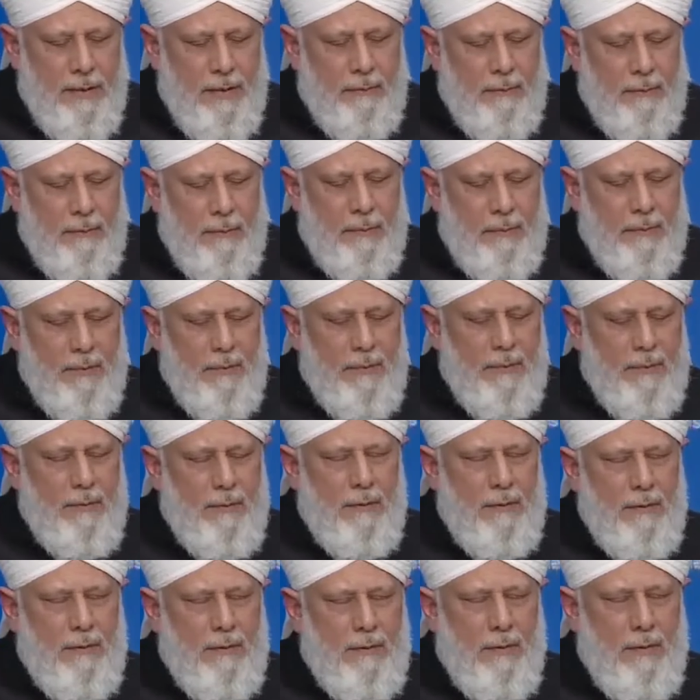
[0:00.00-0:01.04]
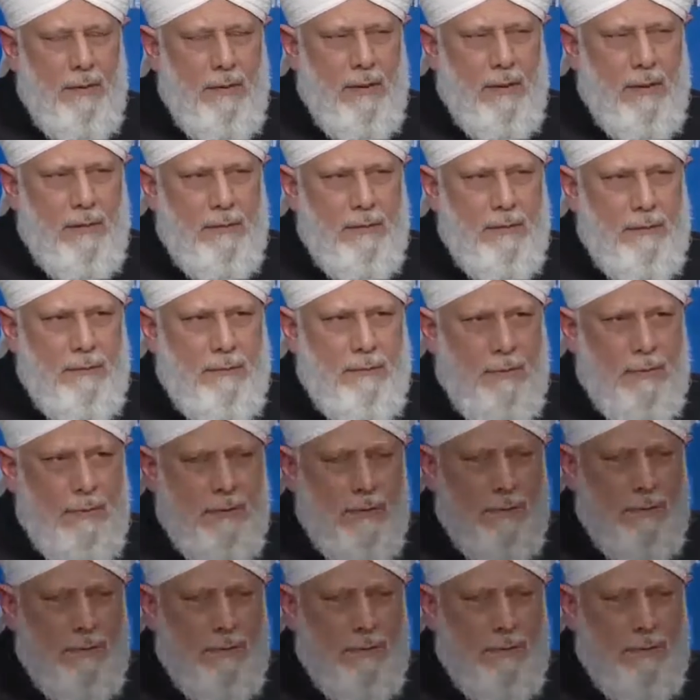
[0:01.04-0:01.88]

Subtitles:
many people as